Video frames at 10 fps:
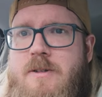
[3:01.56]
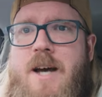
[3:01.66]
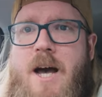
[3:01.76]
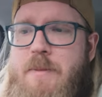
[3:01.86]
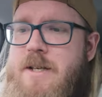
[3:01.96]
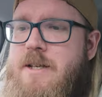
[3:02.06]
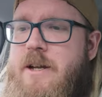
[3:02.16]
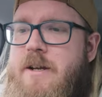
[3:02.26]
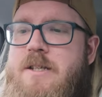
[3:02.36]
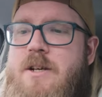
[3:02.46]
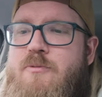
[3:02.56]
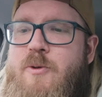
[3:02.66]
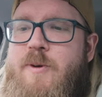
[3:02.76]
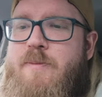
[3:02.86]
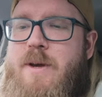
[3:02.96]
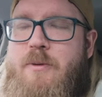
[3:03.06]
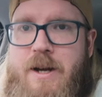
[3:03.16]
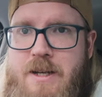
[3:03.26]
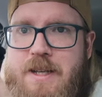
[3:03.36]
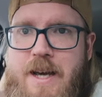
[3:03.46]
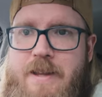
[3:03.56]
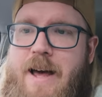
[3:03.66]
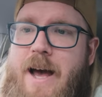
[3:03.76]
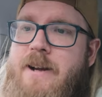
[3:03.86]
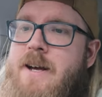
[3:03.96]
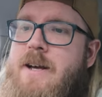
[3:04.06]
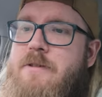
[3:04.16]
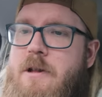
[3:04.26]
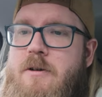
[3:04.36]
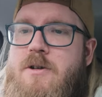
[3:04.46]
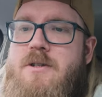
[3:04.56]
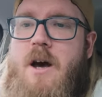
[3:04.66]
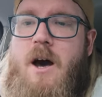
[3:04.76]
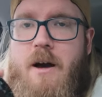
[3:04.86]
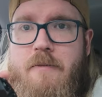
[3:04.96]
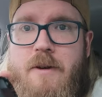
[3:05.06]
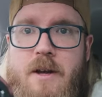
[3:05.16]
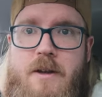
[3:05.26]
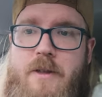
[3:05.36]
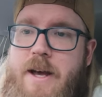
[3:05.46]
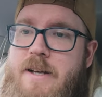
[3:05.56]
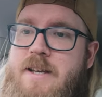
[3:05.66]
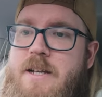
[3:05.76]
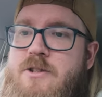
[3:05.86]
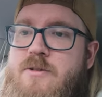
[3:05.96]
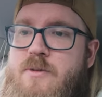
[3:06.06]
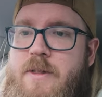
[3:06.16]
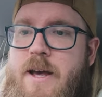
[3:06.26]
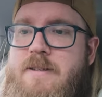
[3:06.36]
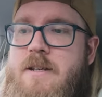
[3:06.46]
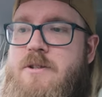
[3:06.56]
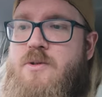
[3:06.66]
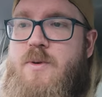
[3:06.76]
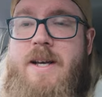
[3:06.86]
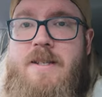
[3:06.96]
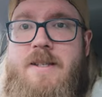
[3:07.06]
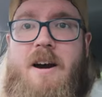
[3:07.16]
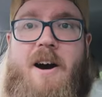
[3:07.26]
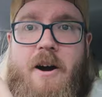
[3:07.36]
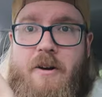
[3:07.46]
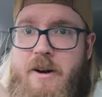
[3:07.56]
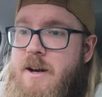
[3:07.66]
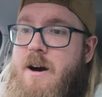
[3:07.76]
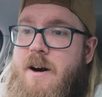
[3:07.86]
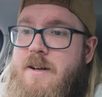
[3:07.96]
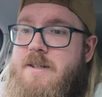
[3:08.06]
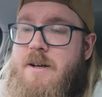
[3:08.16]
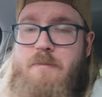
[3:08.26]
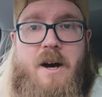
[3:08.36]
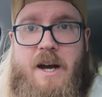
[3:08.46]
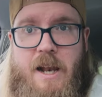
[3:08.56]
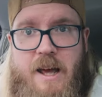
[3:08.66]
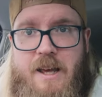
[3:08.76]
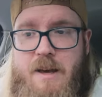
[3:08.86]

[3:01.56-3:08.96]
time is gonna disagree with me when I say that the looks of the X-H2 and the X-H2S are awesome. I like